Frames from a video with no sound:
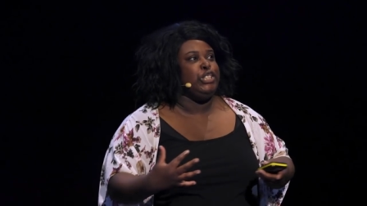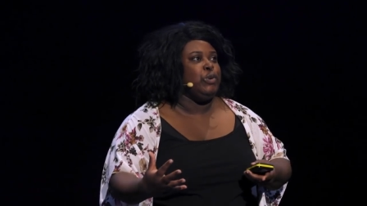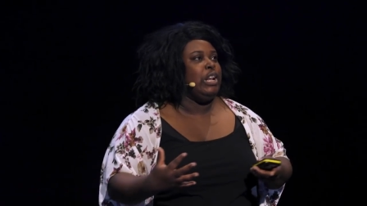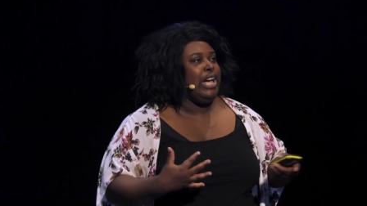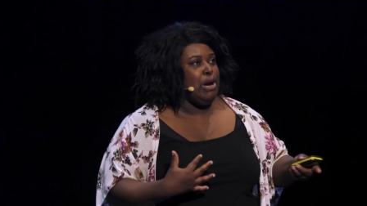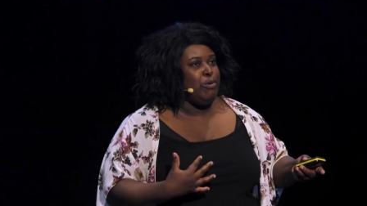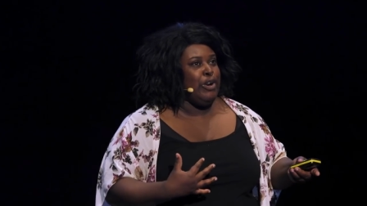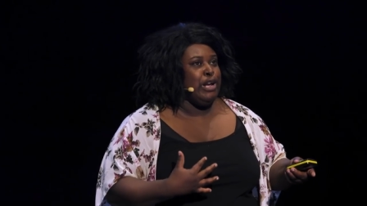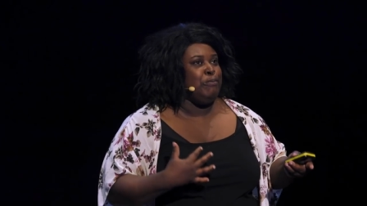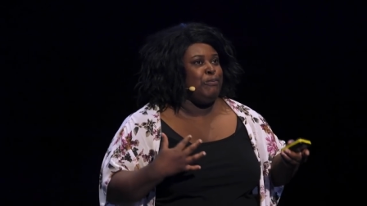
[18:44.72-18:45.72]
to
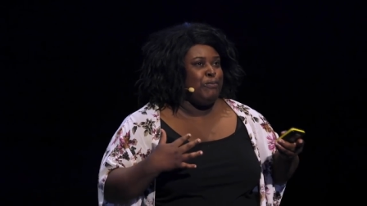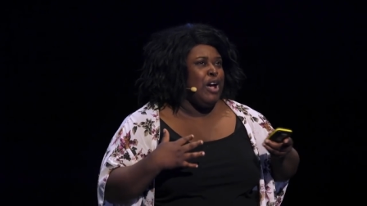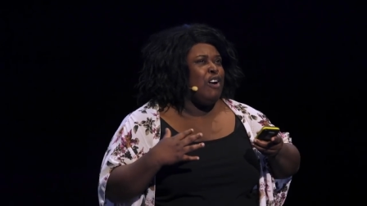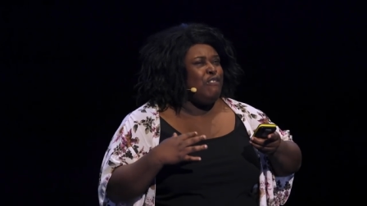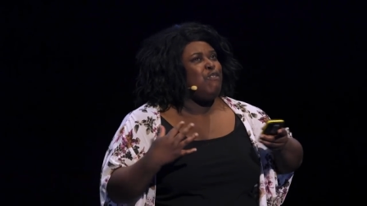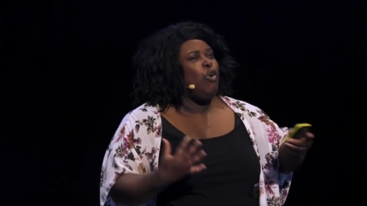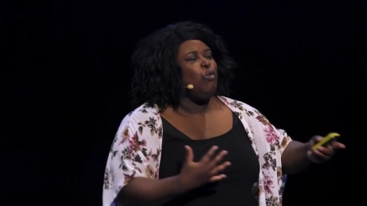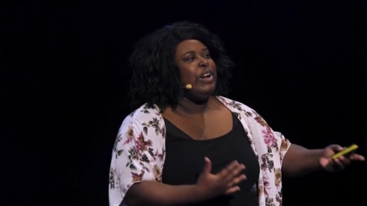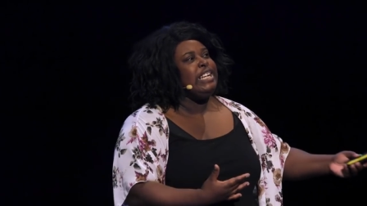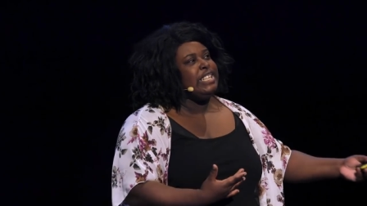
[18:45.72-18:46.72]
collaborate
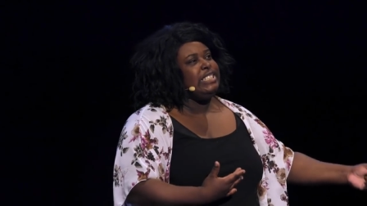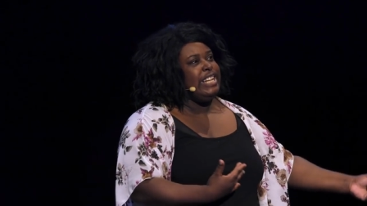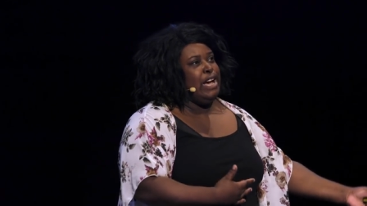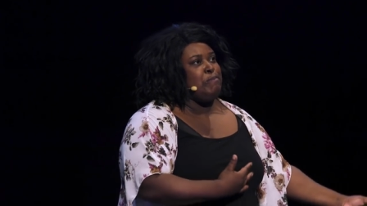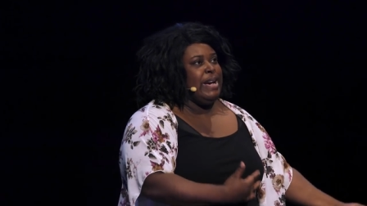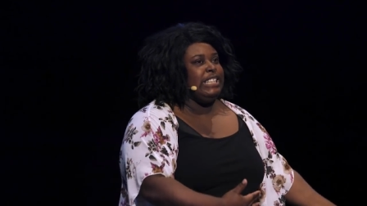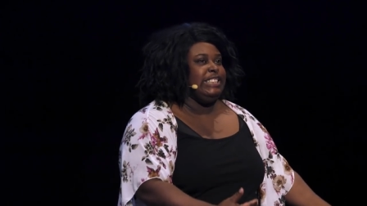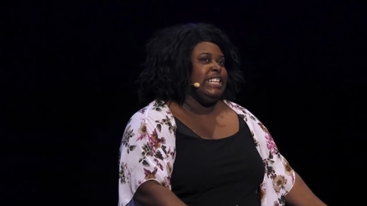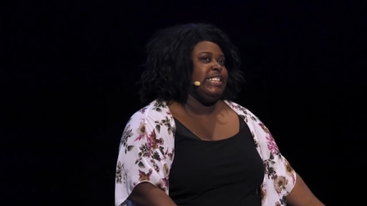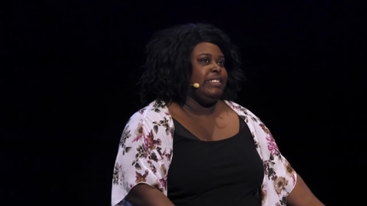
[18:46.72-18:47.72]
for reasons that made
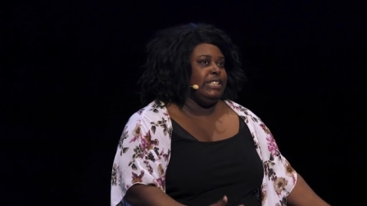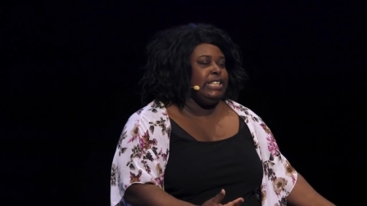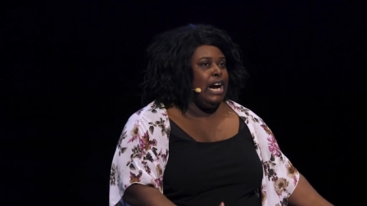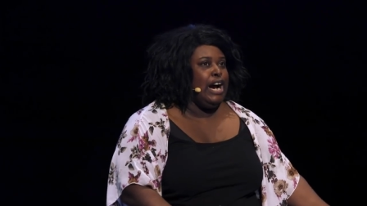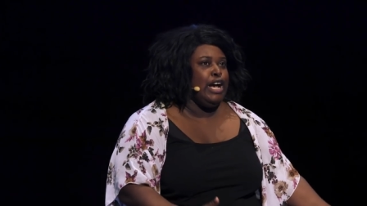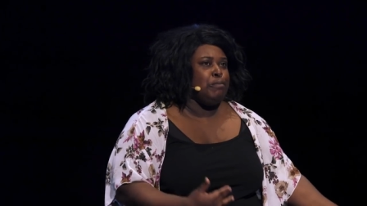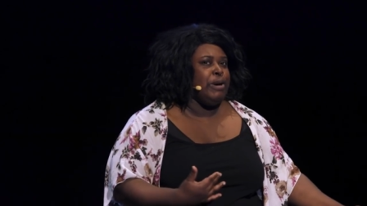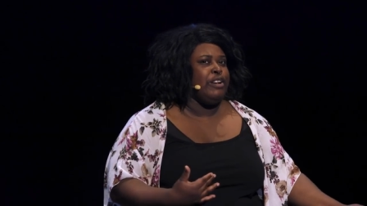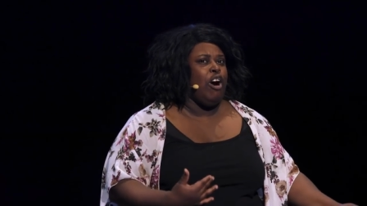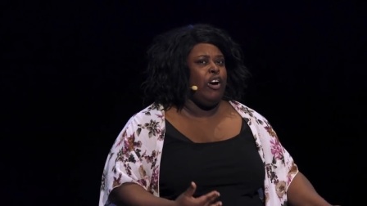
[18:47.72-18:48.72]
sense at the time,
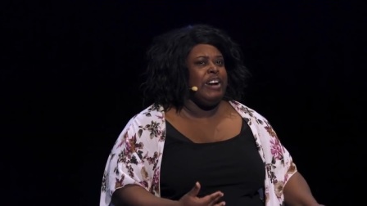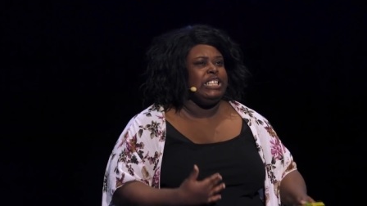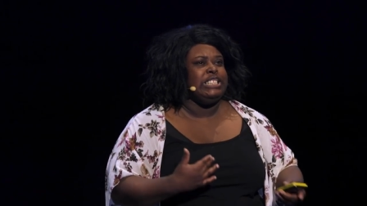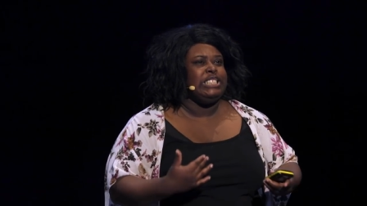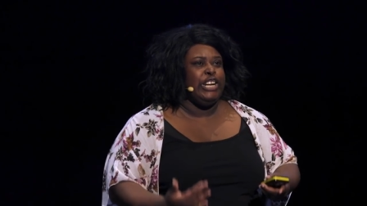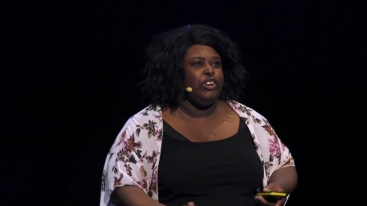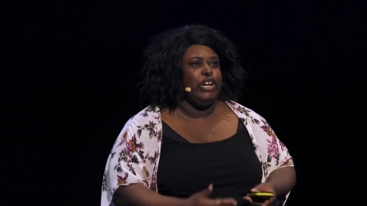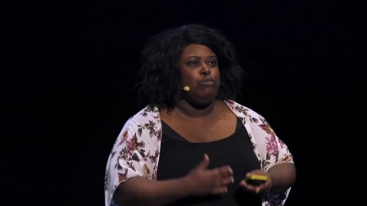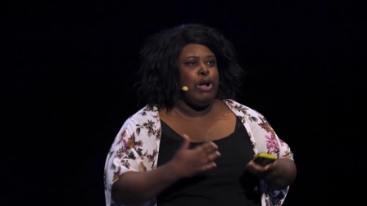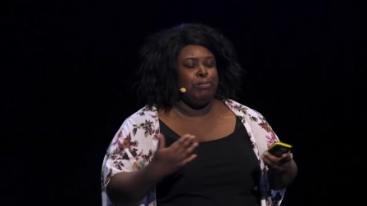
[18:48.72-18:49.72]
but aren't
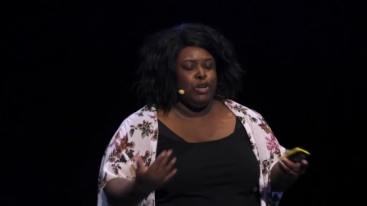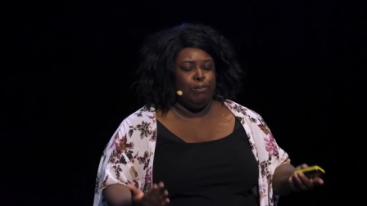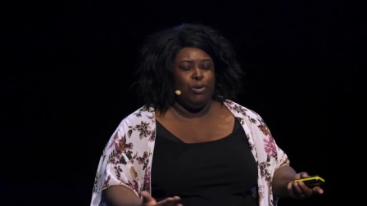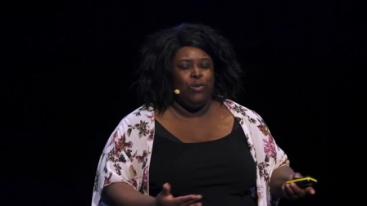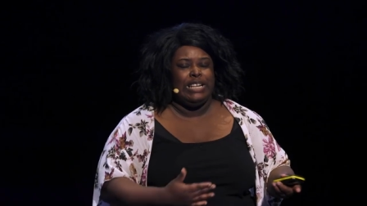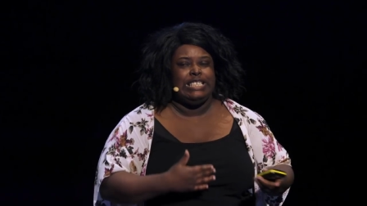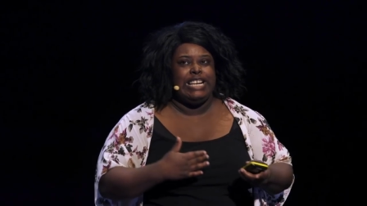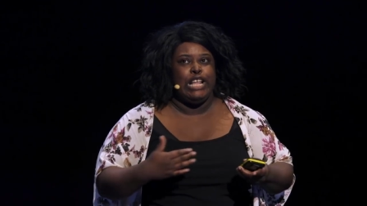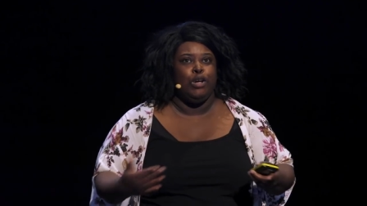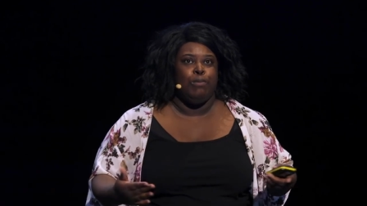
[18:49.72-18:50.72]
necessarily replicable and
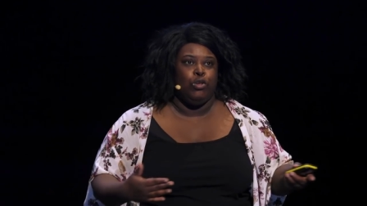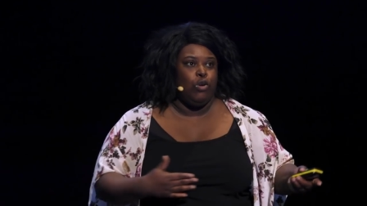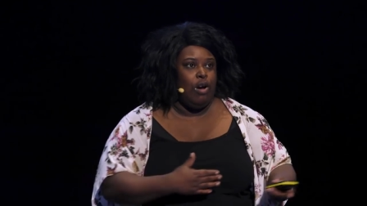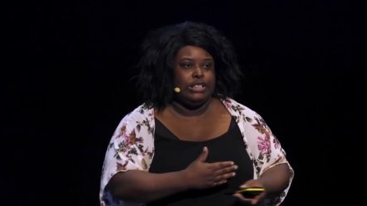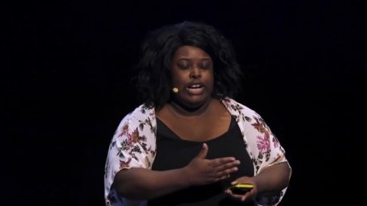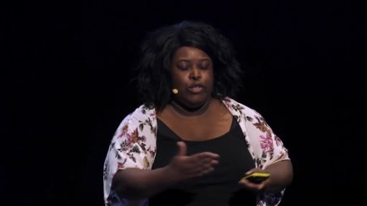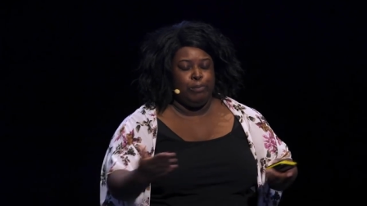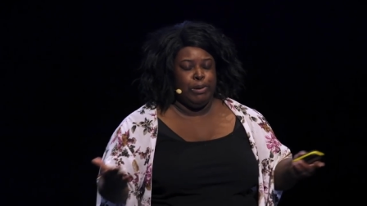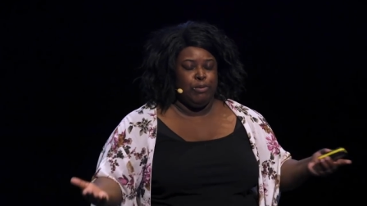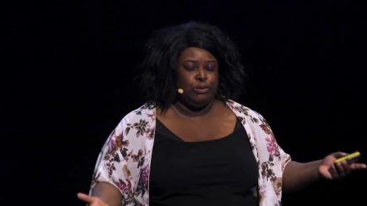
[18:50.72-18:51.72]
scalable across
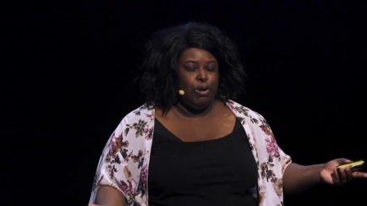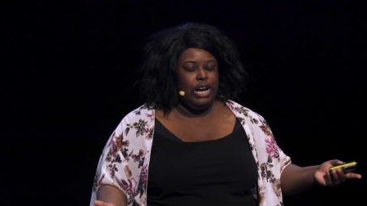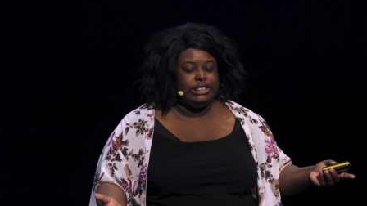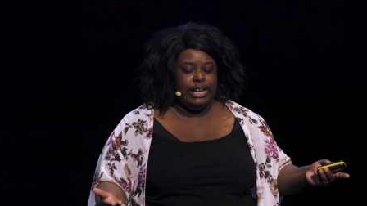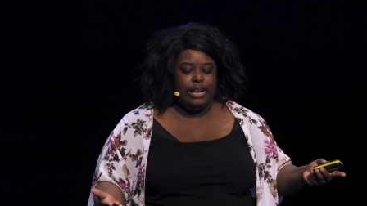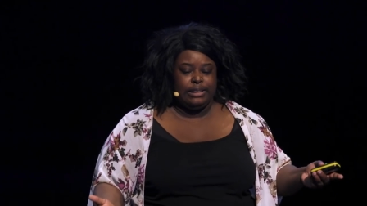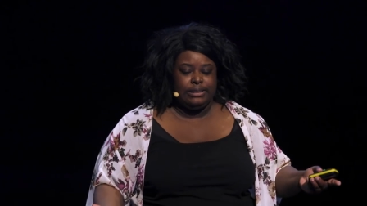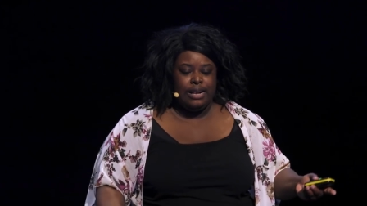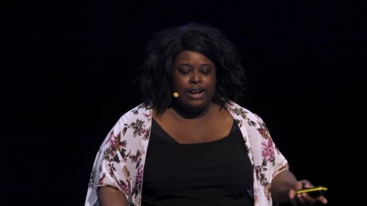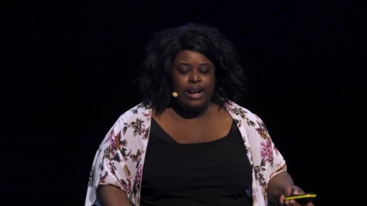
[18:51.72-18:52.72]
other people's
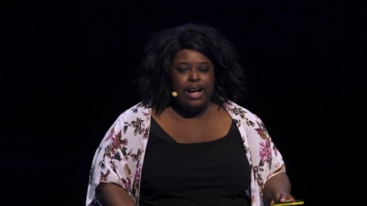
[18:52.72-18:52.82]
projects.